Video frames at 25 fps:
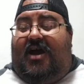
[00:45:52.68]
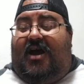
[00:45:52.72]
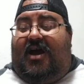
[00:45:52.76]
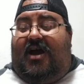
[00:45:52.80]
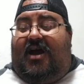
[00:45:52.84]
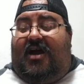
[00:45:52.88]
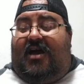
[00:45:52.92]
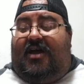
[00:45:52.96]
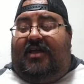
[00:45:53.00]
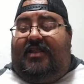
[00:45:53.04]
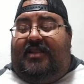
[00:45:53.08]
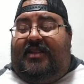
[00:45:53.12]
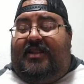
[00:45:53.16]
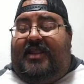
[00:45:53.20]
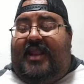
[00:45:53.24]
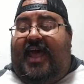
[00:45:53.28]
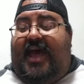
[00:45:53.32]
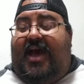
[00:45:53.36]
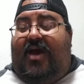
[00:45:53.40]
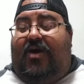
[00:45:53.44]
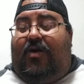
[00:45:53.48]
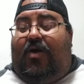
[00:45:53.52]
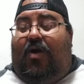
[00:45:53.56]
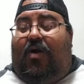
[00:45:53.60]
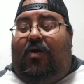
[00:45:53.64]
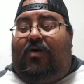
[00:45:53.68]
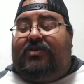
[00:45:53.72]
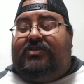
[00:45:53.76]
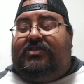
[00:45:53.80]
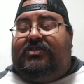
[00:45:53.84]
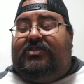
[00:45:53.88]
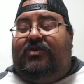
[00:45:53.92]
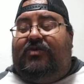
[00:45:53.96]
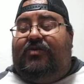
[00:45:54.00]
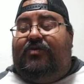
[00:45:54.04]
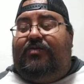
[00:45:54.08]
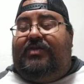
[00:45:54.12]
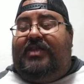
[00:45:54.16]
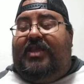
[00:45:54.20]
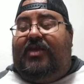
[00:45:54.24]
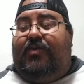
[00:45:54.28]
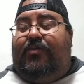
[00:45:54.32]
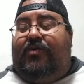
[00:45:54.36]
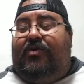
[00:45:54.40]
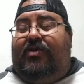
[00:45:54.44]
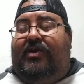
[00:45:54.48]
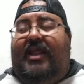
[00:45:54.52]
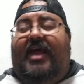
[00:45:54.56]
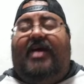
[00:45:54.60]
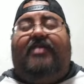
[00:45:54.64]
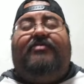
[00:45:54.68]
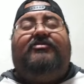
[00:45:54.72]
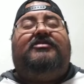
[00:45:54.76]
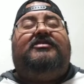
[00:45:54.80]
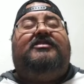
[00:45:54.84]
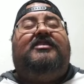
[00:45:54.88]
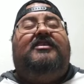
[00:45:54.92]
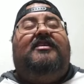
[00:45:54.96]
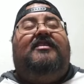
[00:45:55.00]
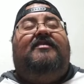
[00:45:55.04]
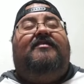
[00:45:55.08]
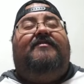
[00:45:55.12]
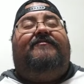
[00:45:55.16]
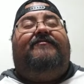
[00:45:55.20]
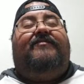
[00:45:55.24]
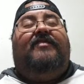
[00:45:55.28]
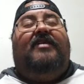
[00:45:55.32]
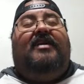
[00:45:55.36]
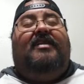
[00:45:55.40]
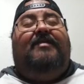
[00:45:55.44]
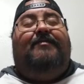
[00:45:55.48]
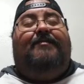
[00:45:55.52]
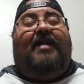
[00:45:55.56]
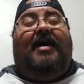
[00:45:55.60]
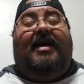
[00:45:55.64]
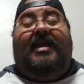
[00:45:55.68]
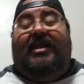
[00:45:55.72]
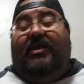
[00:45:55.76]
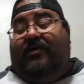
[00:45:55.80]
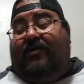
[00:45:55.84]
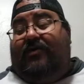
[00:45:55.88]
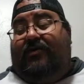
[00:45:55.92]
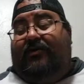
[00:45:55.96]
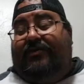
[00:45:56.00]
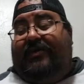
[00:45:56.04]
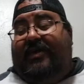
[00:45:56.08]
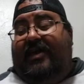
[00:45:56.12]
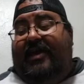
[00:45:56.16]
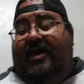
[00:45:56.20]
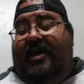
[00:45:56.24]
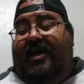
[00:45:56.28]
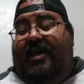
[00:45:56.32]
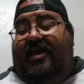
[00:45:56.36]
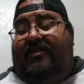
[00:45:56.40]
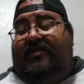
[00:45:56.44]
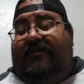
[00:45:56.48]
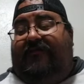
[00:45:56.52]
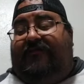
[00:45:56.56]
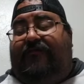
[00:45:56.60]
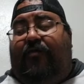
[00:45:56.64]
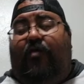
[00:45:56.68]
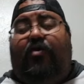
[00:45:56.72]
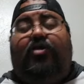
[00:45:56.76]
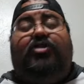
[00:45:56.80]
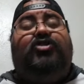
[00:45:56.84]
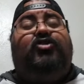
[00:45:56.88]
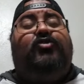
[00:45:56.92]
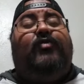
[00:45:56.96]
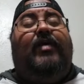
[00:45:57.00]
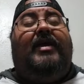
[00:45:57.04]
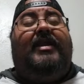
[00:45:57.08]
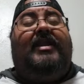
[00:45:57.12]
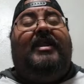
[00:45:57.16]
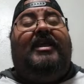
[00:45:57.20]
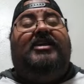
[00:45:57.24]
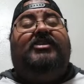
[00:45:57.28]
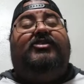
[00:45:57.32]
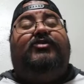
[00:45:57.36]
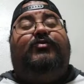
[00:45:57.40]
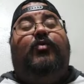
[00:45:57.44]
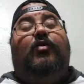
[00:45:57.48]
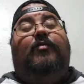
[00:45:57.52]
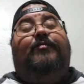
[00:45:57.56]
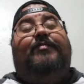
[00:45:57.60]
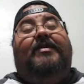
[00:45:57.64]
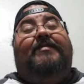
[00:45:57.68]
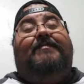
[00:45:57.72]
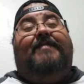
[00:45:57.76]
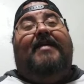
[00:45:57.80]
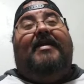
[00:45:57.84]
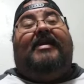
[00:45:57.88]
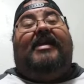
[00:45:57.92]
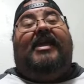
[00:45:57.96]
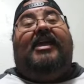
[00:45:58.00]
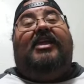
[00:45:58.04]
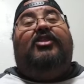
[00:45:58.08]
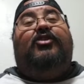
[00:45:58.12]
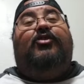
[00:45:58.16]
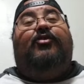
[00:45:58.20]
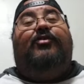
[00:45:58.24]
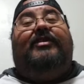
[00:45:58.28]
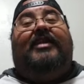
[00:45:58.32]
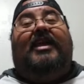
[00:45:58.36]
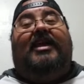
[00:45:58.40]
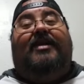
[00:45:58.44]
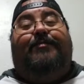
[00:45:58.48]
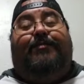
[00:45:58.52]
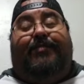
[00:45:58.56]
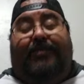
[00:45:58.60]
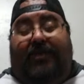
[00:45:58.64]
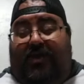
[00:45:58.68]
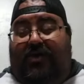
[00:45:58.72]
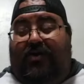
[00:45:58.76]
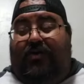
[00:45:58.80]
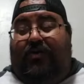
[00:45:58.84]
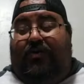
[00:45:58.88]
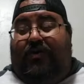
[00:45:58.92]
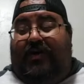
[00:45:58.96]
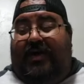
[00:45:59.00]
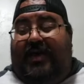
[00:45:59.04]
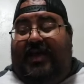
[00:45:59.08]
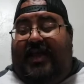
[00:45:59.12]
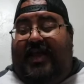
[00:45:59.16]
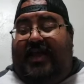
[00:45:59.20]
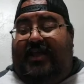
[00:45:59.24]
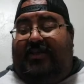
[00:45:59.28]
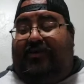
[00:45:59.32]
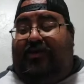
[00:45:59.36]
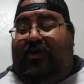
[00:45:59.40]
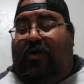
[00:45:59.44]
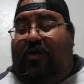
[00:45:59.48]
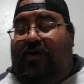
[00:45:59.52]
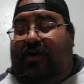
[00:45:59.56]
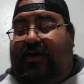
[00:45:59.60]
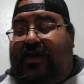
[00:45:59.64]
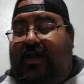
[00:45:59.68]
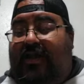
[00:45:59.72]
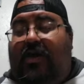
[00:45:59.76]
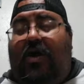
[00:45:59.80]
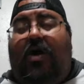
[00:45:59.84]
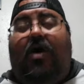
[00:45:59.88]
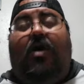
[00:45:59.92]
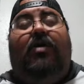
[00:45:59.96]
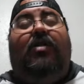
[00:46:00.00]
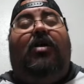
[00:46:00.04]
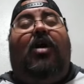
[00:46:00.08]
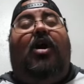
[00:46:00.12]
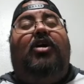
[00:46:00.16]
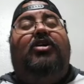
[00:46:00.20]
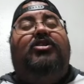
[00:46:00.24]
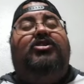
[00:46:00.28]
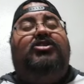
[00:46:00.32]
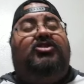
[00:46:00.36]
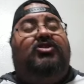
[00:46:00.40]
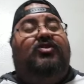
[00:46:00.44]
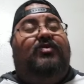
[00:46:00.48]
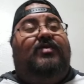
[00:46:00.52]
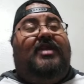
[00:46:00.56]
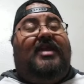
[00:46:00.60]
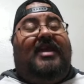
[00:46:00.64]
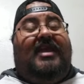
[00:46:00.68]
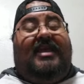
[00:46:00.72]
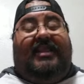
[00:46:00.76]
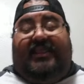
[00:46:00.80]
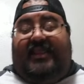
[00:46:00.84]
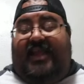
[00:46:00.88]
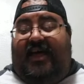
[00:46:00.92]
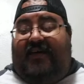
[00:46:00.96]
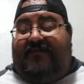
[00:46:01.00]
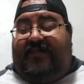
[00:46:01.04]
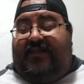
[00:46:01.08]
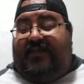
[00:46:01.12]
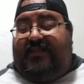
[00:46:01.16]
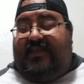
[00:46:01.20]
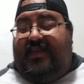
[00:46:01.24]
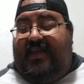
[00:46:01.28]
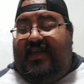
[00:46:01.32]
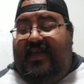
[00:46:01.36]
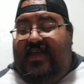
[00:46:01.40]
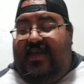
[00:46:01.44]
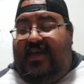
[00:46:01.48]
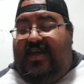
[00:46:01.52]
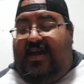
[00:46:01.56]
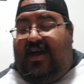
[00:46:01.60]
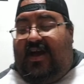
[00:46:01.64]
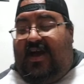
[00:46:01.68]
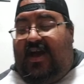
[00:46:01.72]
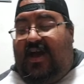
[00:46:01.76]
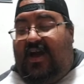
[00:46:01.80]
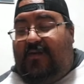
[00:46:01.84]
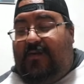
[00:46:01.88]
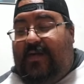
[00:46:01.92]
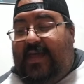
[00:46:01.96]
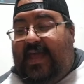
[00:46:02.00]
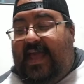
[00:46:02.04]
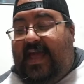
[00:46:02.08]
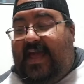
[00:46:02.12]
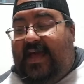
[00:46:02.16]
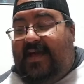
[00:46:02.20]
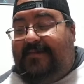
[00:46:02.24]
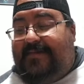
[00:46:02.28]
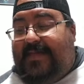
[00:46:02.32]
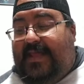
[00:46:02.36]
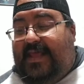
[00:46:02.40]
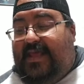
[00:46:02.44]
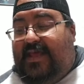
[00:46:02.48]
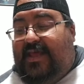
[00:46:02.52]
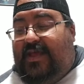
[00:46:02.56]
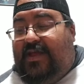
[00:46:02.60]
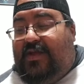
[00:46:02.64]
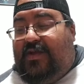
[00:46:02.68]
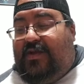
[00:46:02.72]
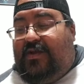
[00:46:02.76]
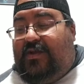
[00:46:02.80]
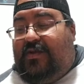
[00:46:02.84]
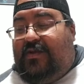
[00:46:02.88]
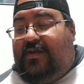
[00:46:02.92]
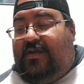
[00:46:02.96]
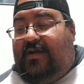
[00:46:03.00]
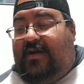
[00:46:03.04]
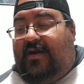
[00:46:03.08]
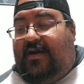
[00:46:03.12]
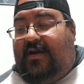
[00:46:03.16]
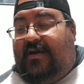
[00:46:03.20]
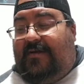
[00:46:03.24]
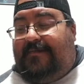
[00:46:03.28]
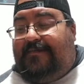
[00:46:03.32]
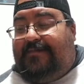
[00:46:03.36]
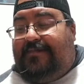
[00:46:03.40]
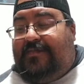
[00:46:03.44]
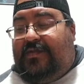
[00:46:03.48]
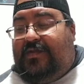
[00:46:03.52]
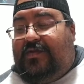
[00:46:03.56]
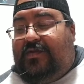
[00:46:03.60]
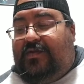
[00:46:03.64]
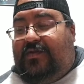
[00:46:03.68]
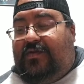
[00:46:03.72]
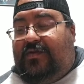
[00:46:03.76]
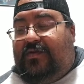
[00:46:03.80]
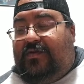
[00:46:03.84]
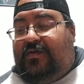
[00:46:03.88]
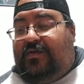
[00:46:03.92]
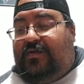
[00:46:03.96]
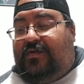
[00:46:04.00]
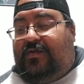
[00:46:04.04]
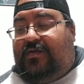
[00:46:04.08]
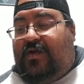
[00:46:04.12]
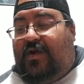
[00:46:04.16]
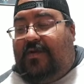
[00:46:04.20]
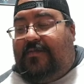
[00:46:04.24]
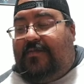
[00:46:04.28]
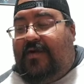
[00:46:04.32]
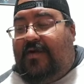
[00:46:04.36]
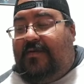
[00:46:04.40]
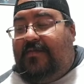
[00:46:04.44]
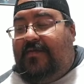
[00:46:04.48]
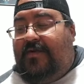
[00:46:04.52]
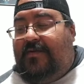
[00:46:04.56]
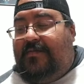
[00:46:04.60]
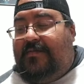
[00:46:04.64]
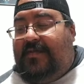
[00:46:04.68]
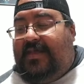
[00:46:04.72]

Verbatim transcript: Uh, now, also, they were announced that uh, in Marigold, the four trainees will be making their debut in Korakuen Hall on June 11th. Uh, we have um, Komomo